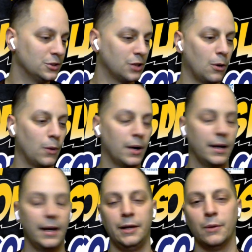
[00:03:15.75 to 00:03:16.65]

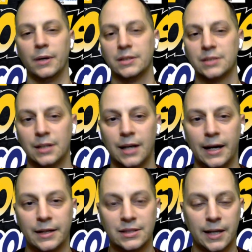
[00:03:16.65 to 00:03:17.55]
So, anyways,
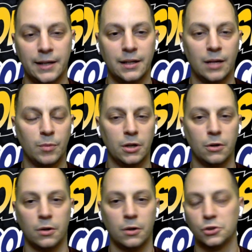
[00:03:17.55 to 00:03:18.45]
I decided I'm going
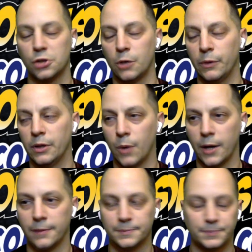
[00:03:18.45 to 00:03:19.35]
to go to the show either
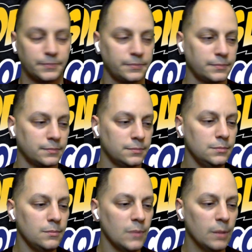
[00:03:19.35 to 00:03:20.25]
way,
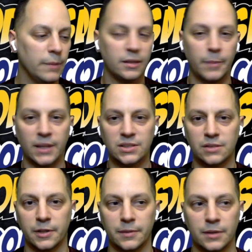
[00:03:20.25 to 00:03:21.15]
make the best
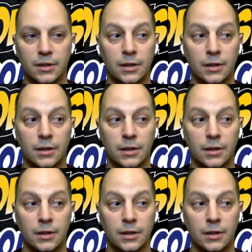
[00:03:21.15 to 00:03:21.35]
of it.